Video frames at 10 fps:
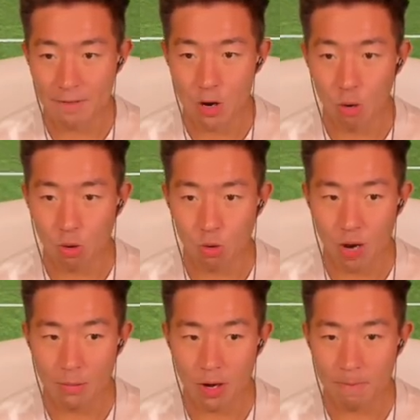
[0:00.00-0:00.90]
Ooh. no clue who
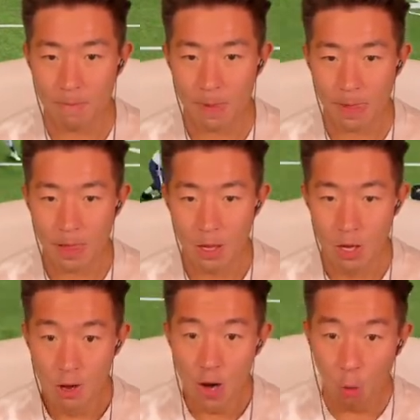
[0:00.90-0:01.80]
I'm on. Cross the middle.
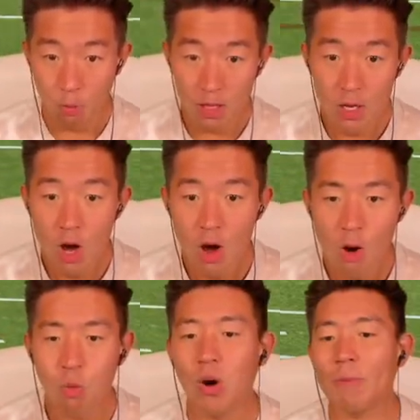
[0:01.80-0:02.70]
No!
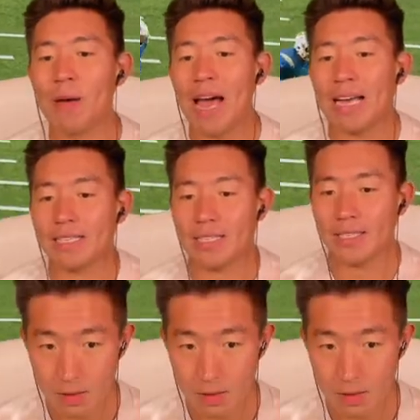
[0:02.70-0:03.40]
Yes! What a pass!